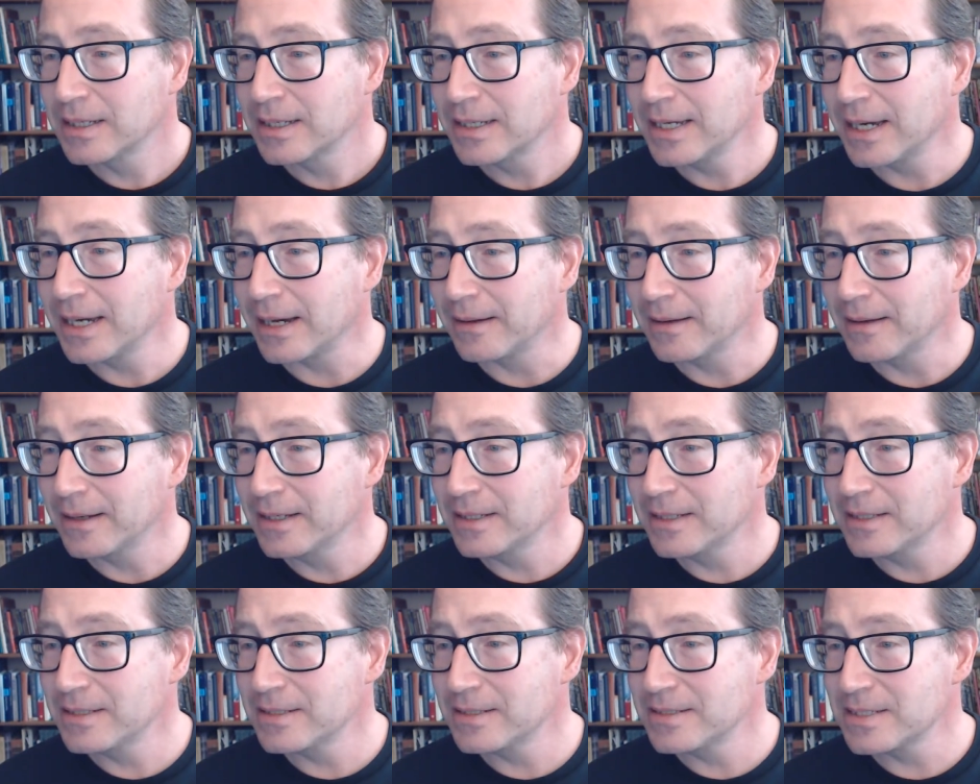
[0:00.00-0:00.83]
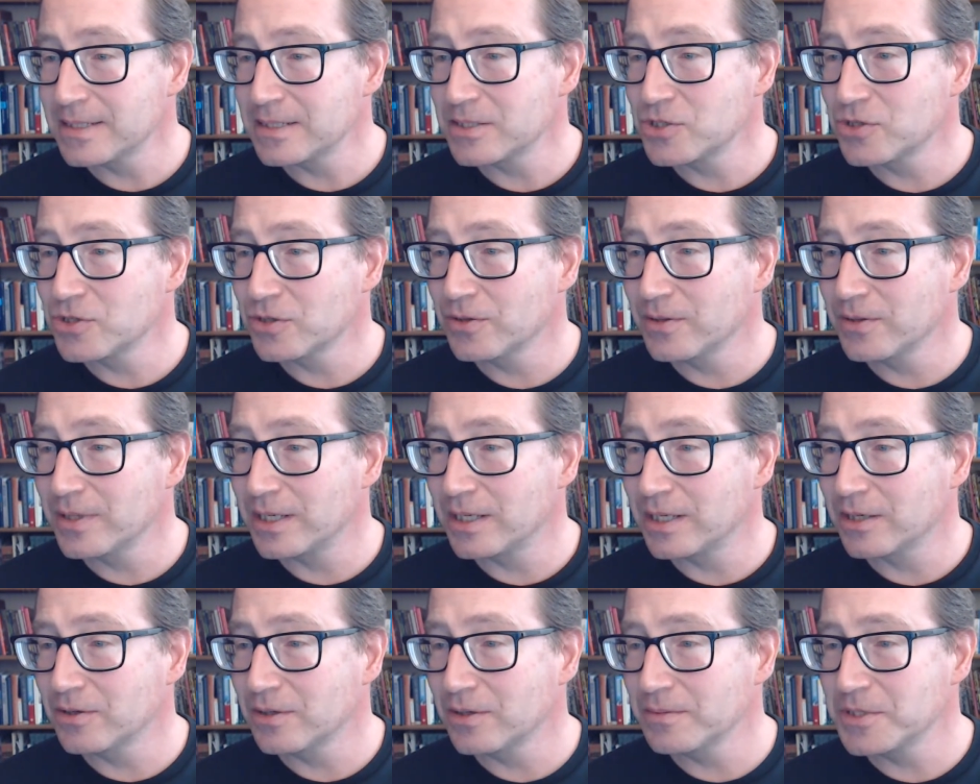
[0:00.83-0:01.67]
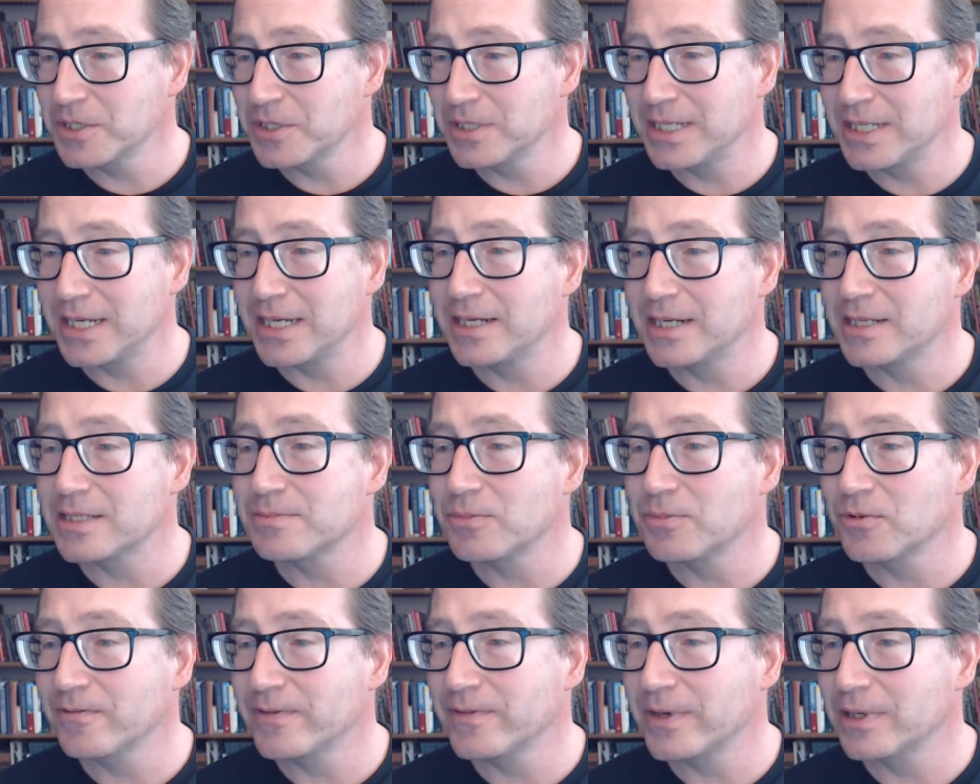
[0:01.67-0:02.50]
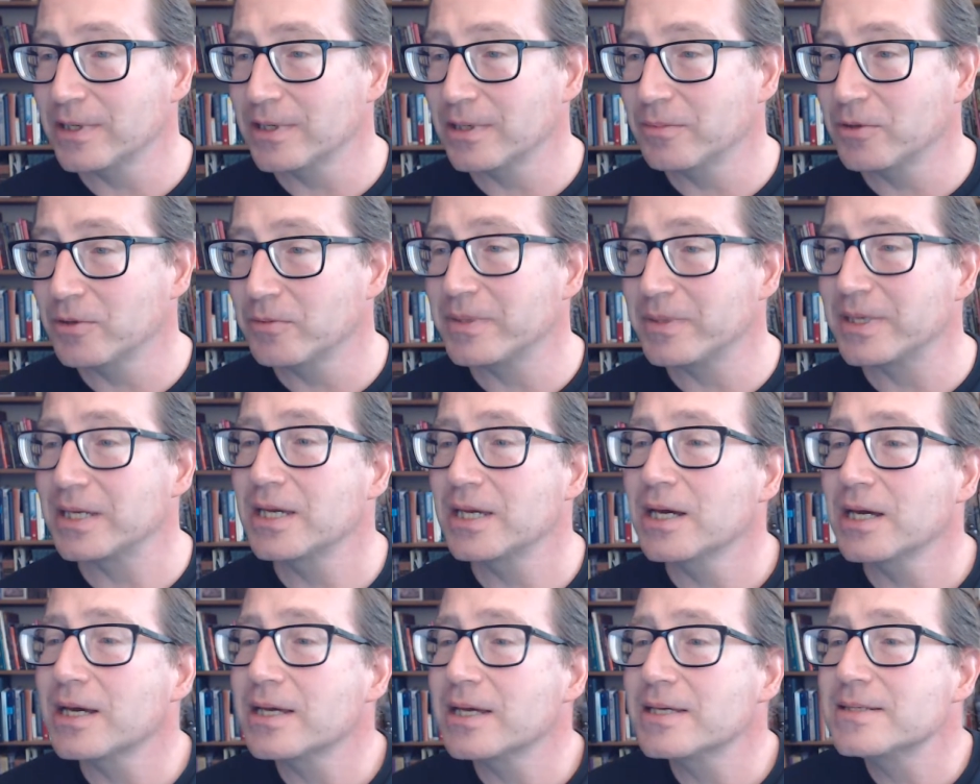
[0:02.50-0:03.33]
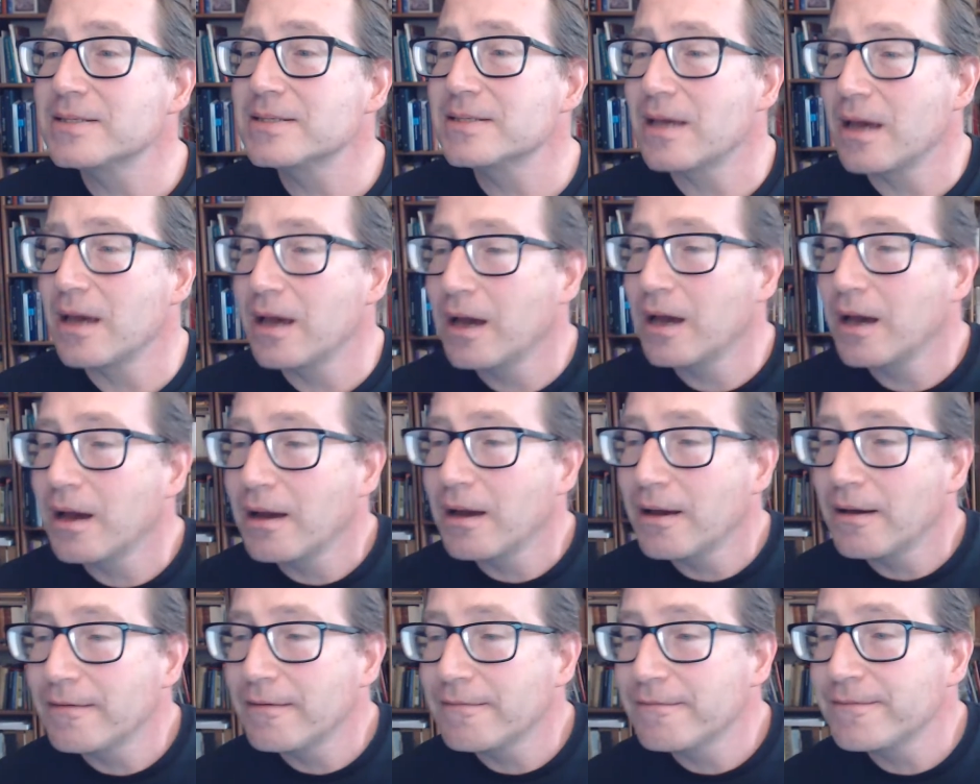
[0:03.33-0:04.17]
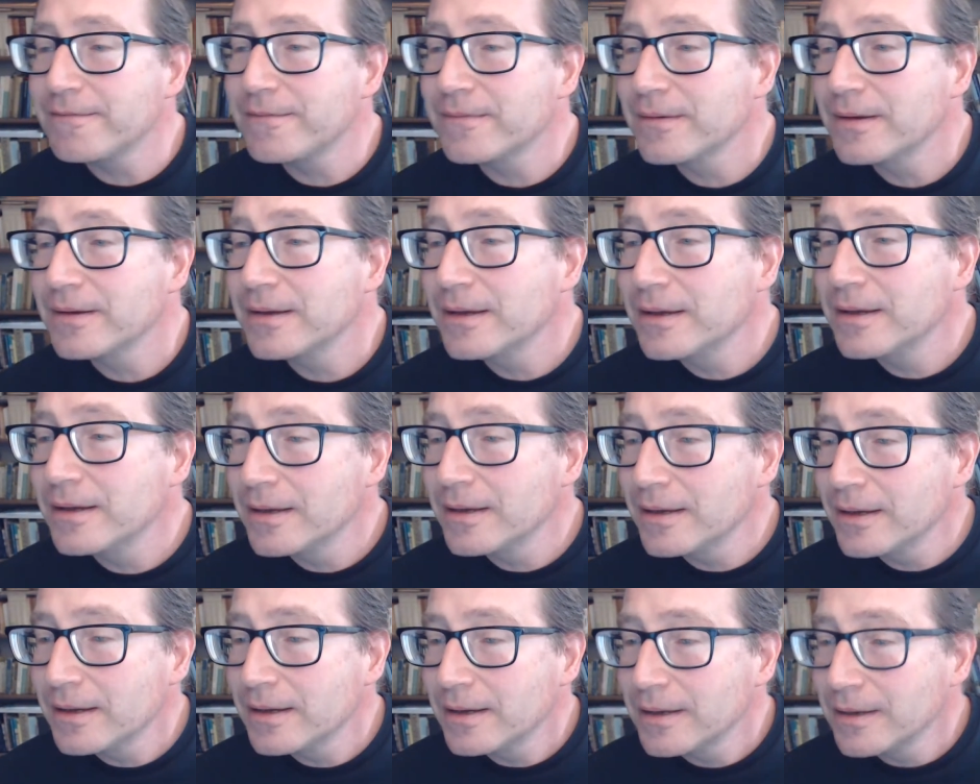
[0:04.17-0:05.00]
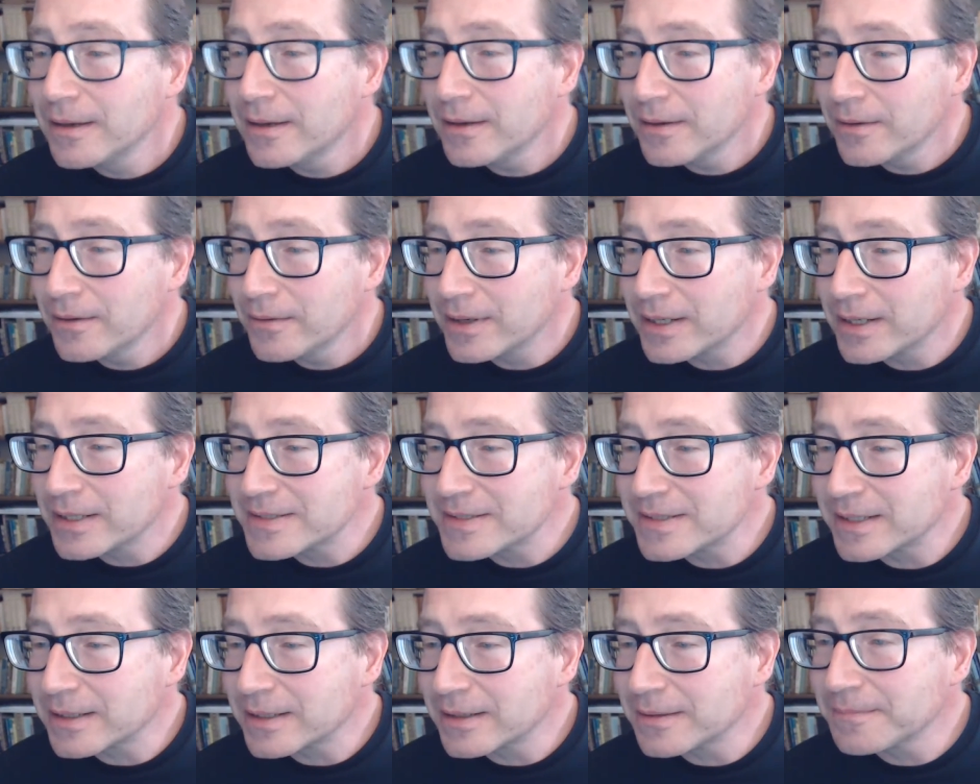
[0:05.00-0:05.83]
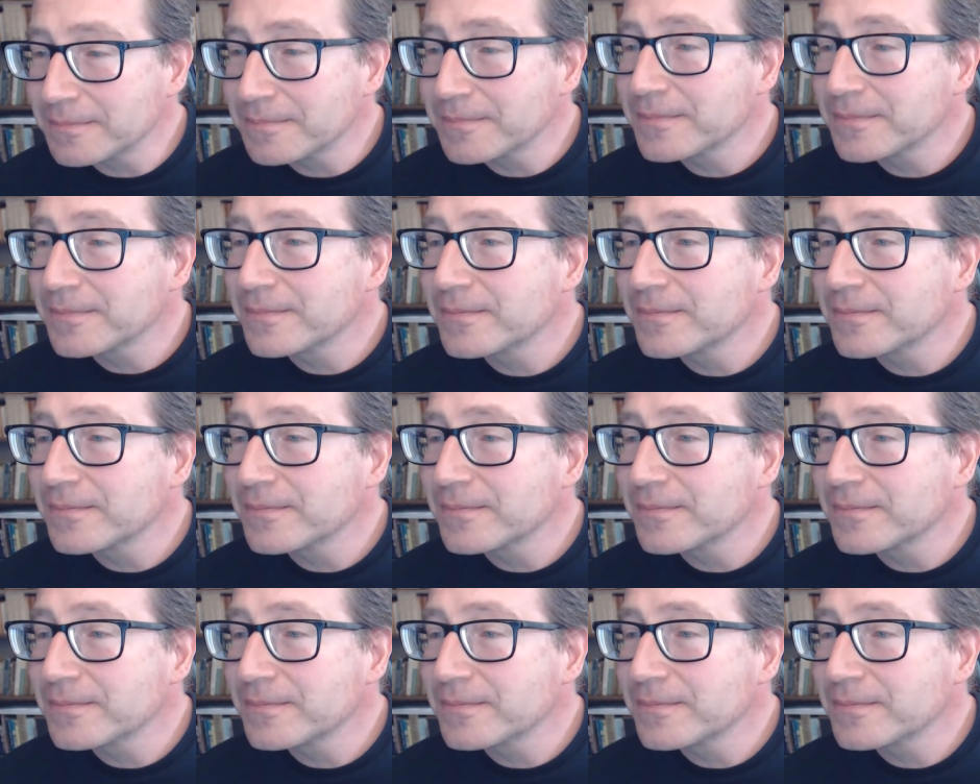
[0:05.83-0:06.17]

Yeah, is it true that encryption data is more valuable because of, wait a second,